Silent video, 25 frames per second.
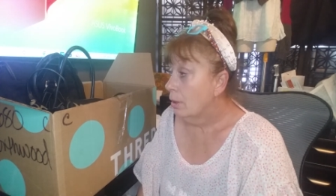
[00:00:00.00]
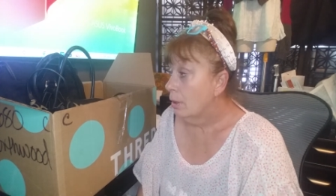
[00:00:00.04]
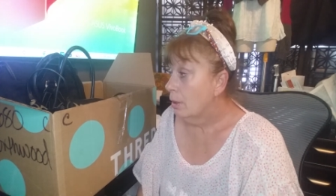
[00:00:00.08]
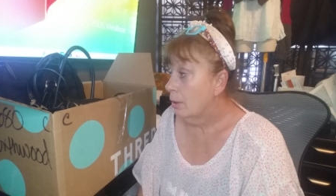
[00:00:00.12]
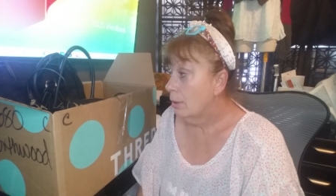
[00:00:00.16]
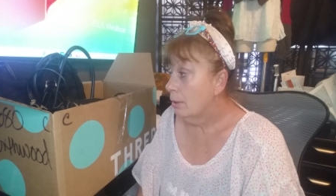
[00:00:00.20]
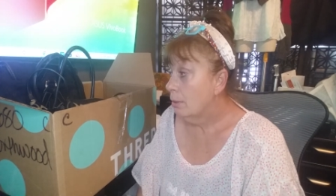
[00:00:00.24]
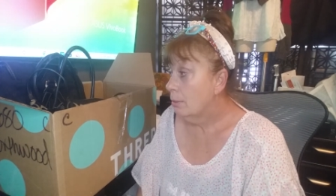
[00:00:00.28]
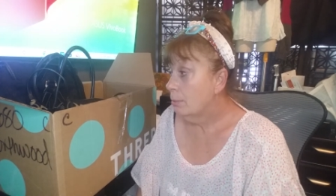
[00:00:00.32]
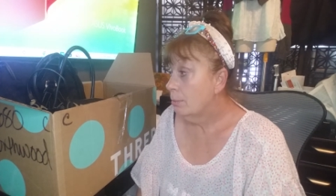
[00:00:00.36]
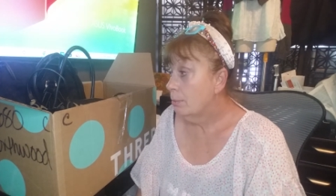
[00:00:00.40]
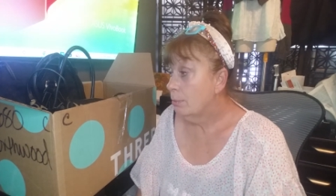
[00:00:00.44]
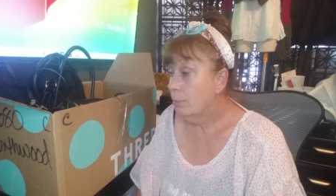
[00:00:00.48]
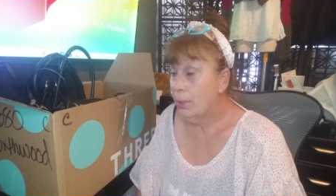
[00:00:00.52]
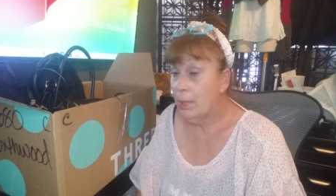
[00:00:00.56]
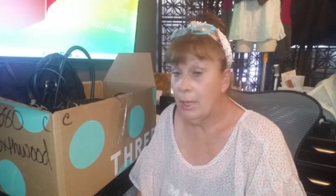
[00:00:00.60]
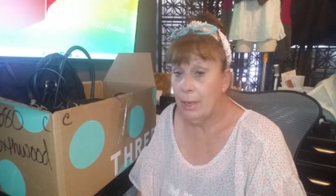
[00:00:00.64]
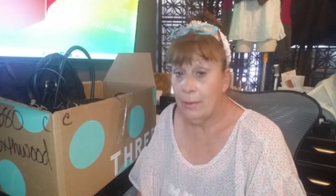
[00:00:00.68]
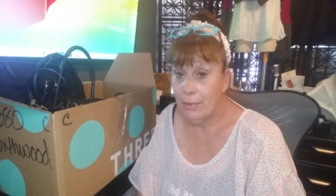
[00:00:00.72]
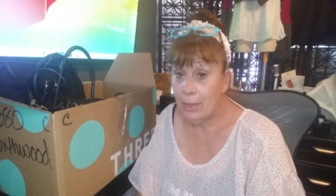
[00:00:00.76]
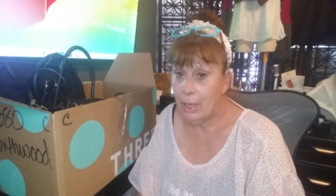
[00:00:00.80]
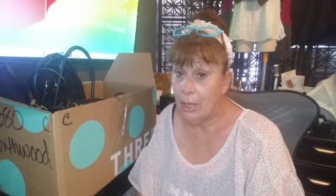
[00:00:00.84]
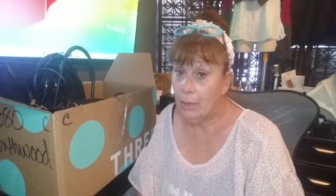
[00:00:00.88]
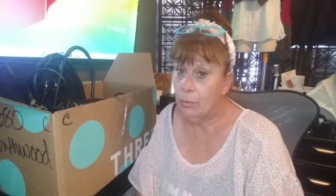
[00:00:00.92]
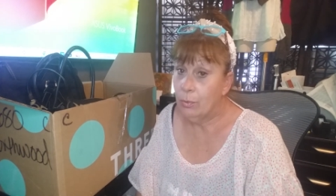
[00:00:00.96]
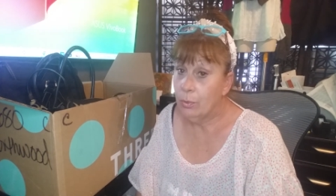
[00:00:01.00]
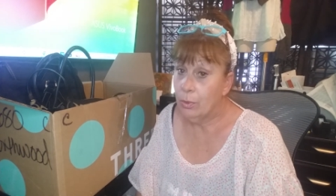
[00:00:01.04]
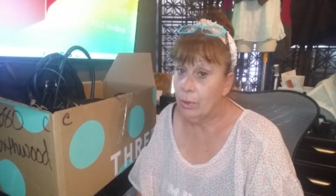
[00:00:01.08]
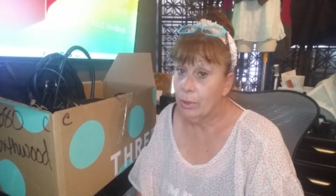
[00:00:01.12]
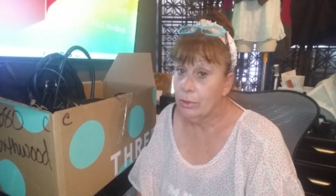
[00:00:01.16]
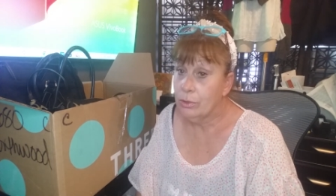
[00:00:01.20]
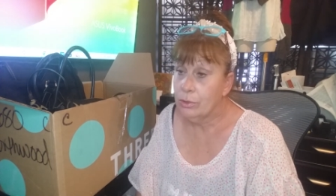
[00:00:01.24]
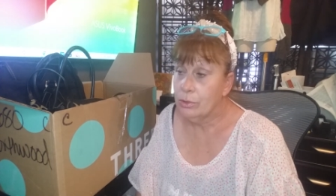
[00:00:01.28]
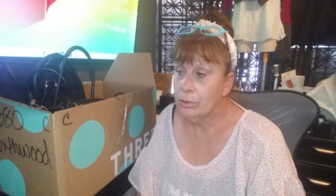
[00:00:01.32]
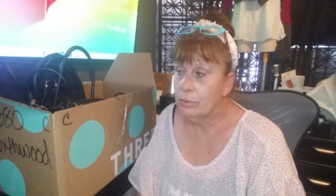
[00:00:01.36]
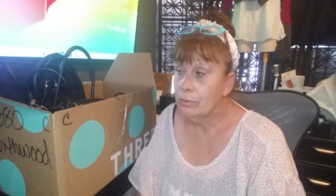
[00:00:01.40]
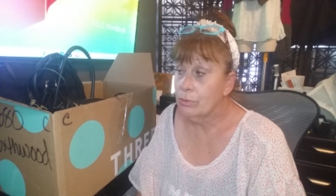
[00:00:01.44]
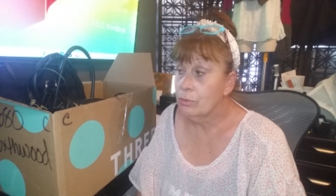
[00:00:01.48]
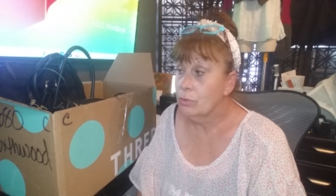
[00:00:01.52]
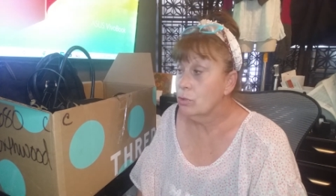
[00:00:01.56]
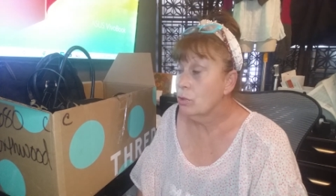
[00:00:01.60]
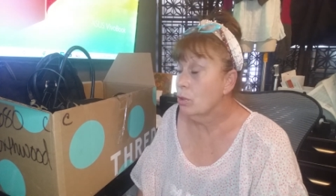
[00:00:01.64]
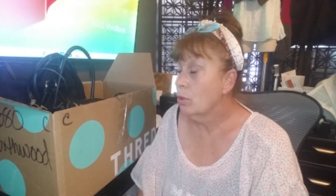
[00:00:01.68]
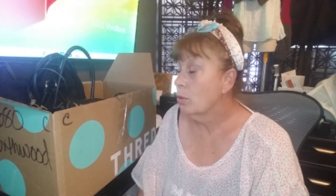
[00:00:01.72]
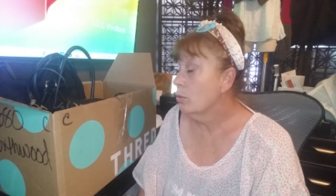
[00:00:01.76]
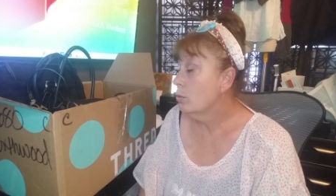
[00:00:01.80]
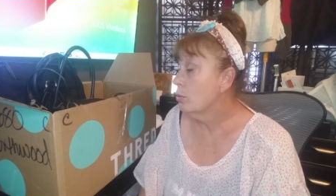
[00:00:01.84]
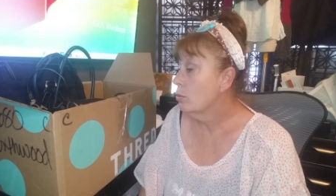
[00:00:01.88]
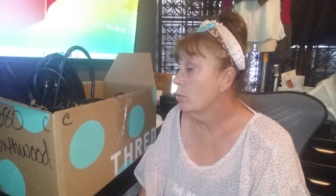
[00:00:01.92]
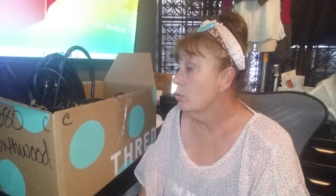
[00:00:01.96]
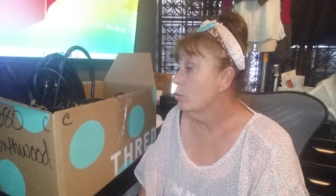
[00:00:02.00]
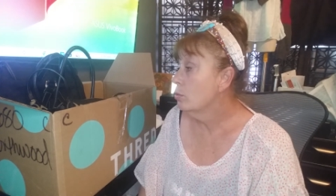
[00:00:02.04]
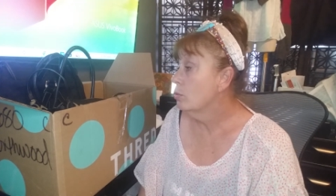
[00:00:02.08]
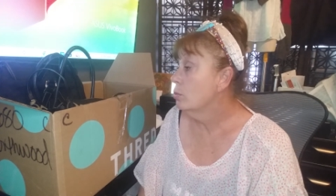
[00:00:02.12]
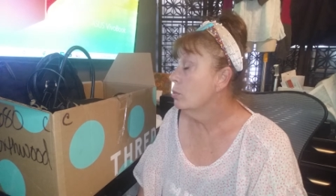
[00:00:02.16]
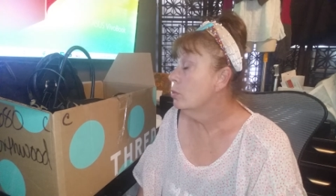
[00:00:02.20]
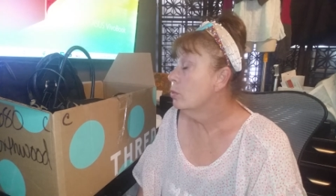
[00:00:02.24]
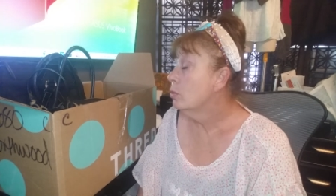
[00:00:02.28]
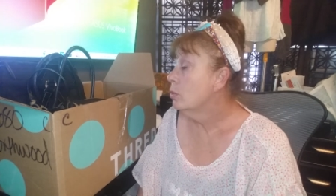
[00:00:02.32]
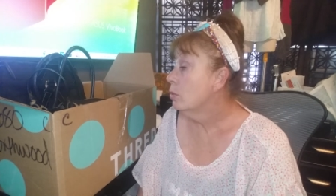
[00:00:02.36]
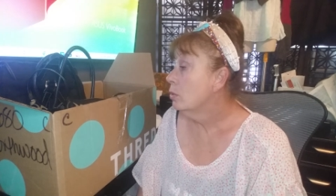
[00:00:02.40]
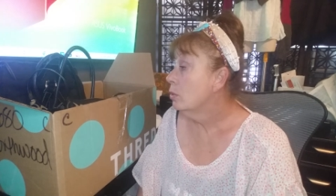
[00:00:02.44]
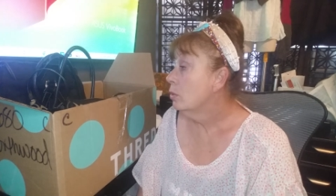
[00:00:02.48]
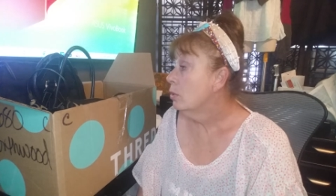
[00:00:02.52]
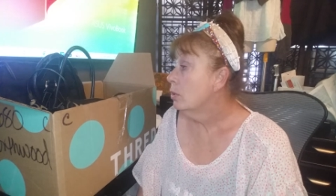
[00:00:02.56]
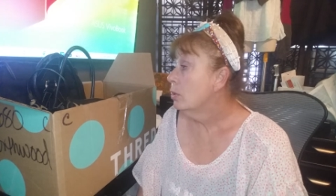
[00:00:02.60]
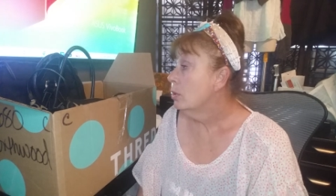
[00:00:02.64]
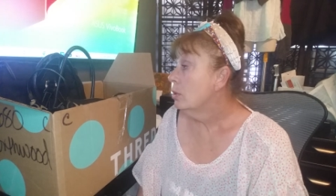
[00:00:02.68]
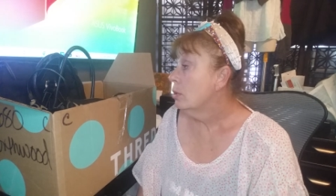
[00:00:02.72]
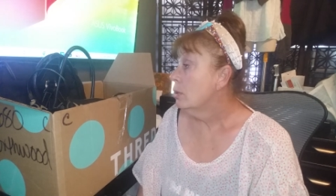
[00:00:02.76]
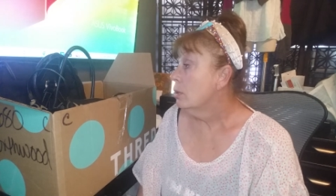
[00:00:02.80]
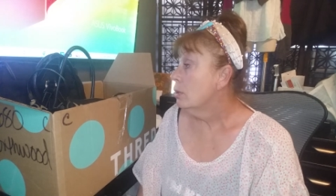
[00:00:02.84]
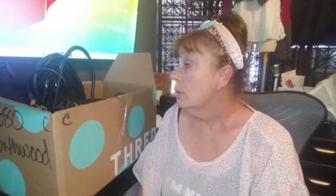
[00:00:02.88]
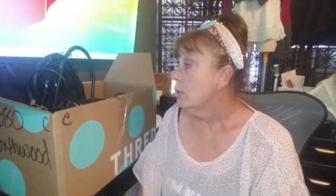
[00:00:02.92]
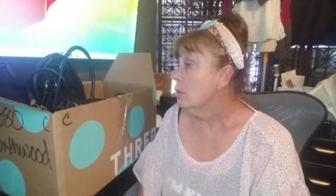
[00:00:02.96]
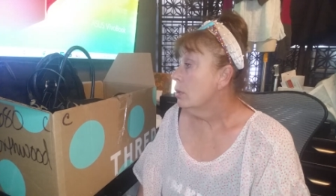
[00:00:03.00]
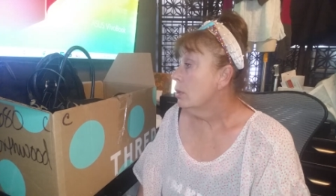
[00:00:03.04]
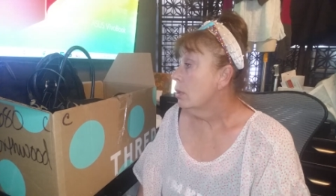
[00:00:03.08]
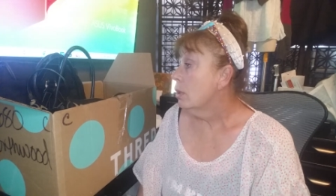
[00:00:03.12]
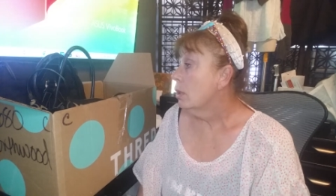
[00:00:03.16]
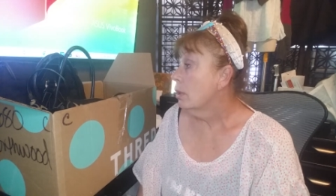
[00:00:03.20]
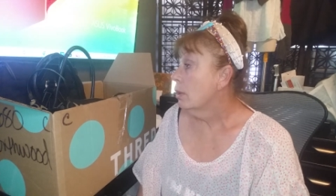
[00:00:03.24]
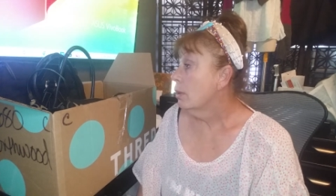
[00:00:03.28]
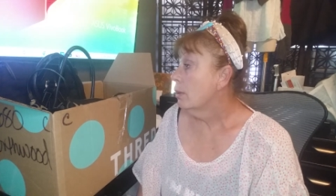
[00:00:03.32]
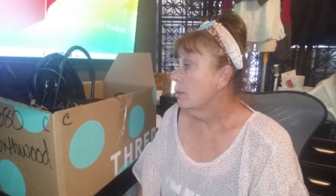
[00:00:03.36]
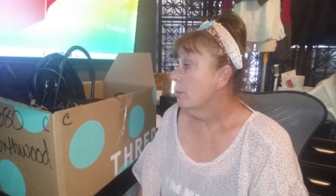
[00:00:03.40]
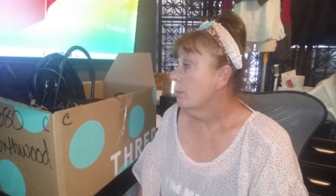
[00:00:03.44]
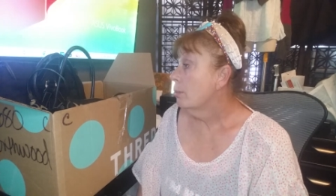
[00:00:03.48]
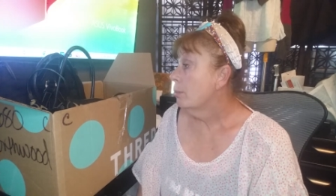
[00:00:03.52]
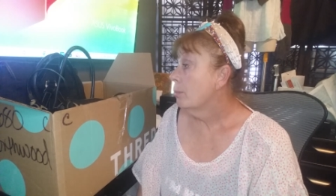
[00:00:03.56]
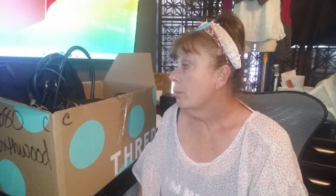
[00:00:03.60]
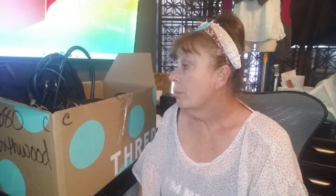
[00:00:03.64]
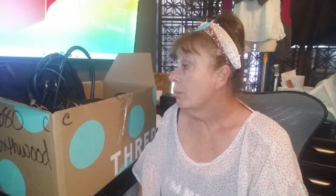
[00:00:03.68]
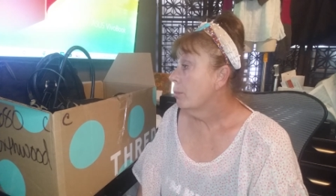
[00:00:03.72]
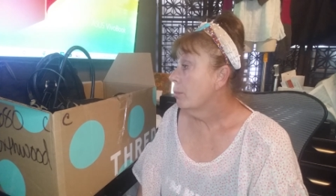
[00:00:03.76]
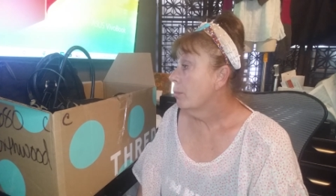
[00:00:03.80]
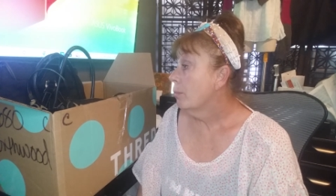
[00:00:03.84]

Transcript: um, but I've had worse. So um,